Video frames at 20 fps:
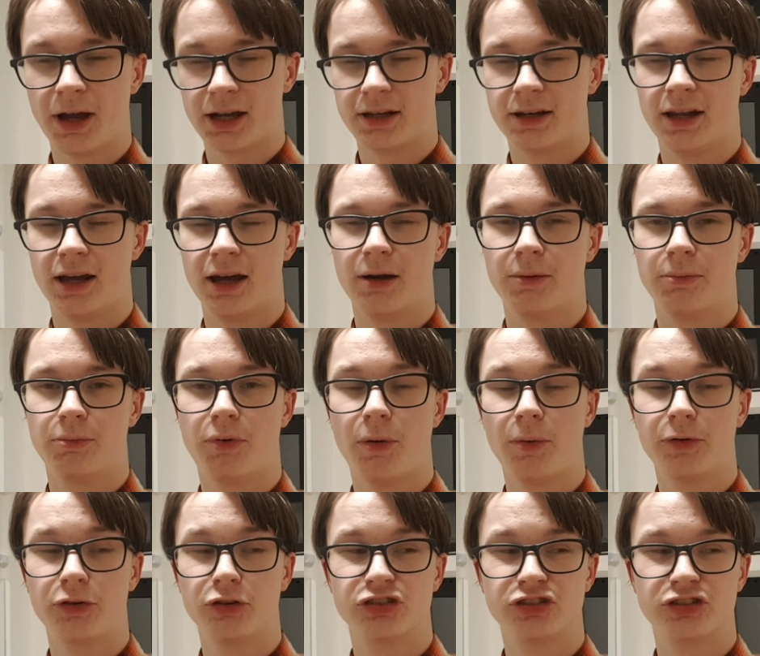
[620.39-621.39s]
Back now,
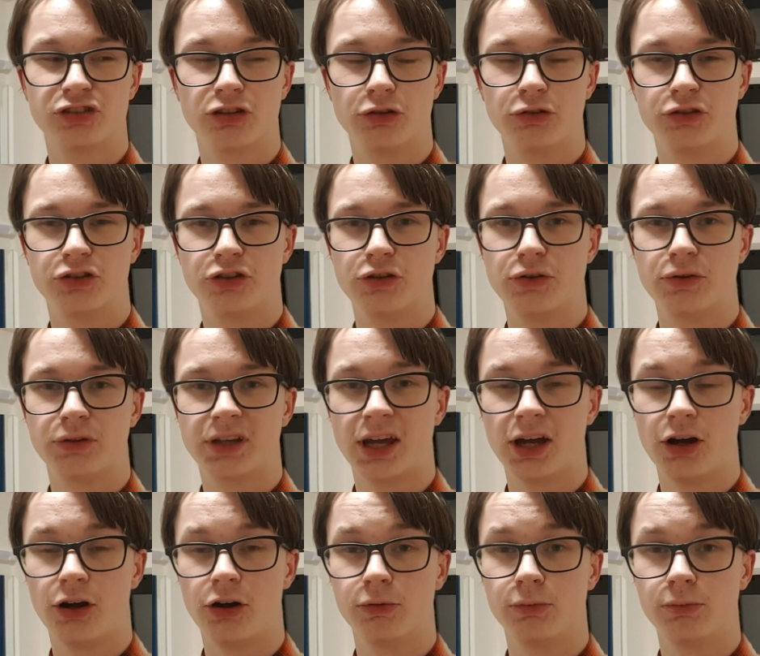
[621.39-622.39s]
probably just going to
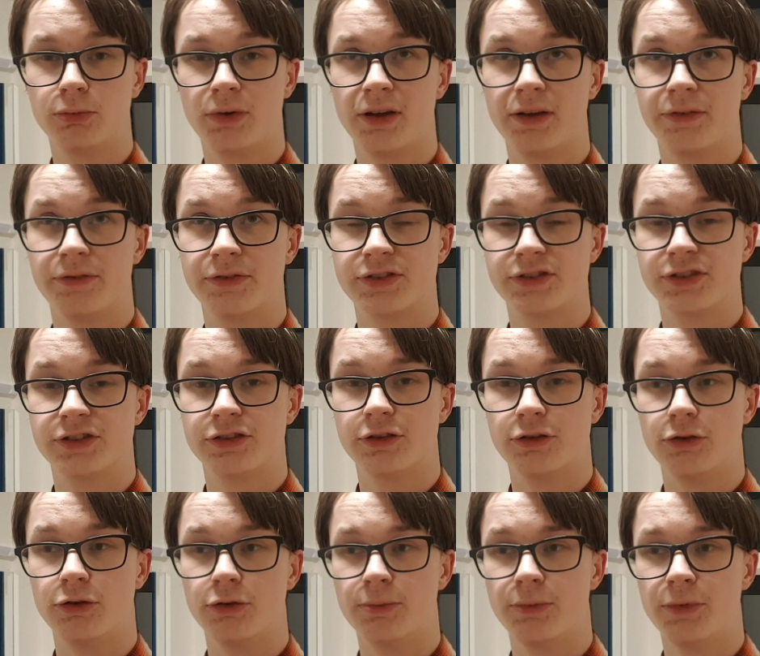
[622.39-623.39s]
get on with
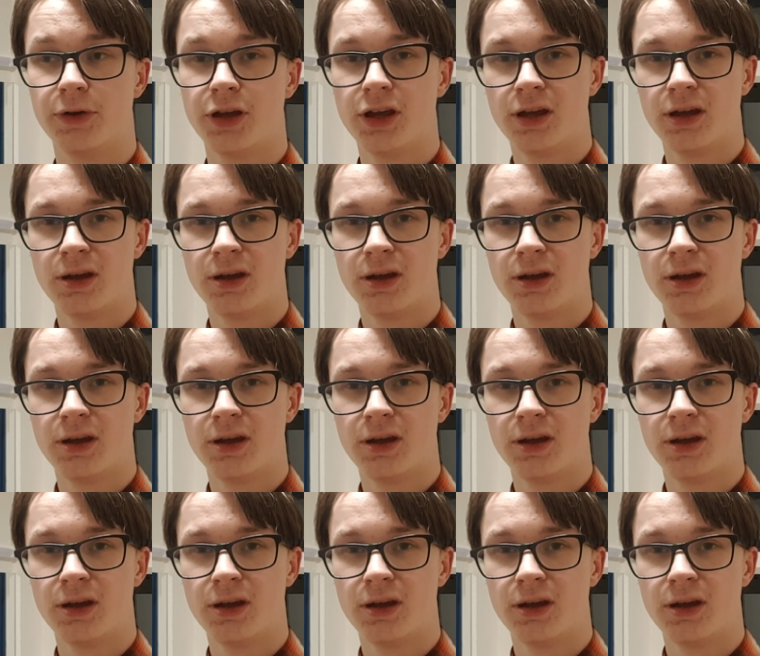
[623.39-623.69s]
some